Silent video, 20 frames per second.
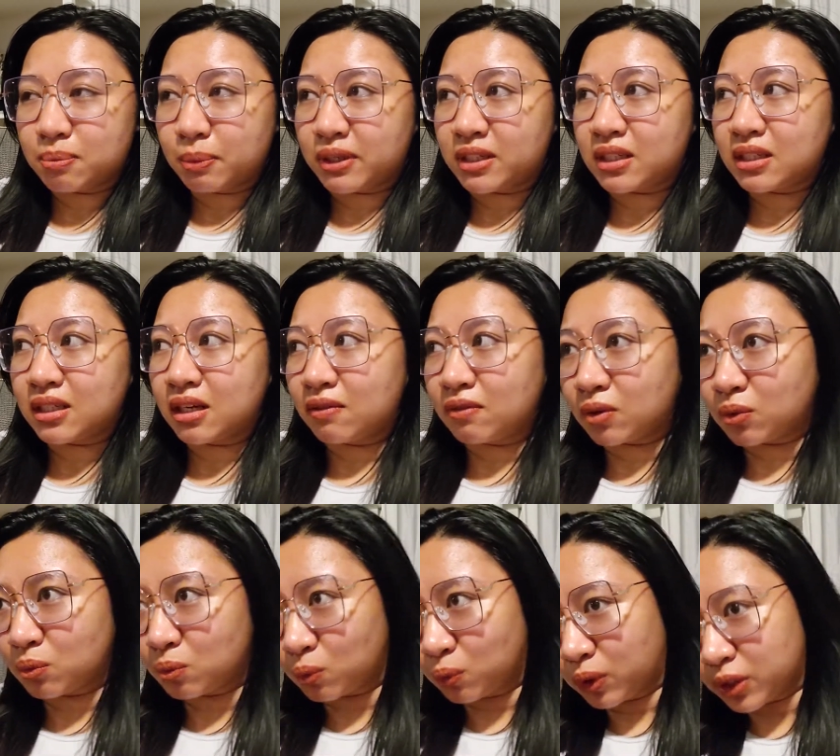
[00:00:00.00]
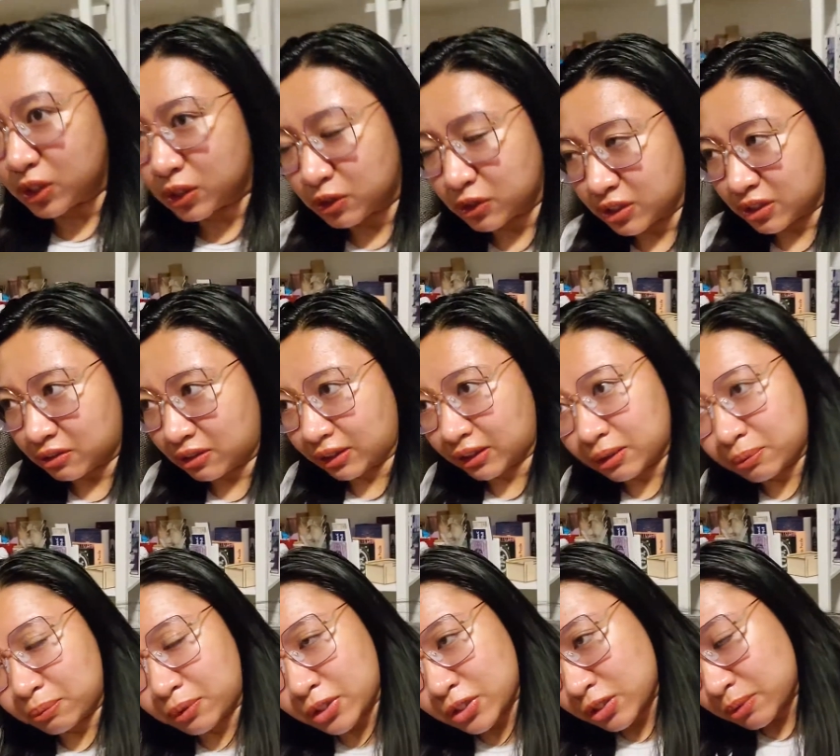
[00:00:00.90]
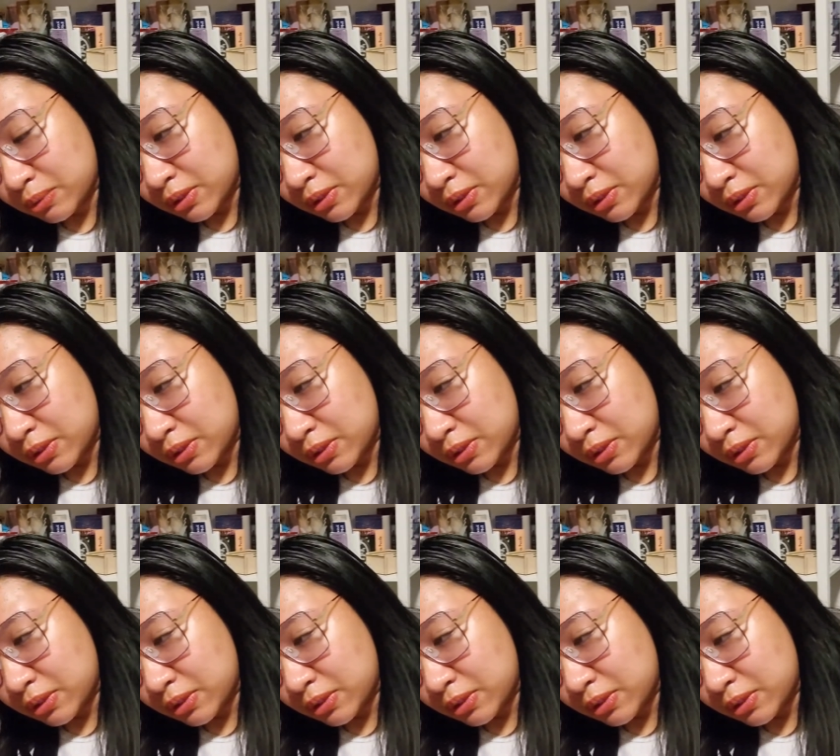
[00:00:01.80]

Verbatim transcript: but they never want to directly pressure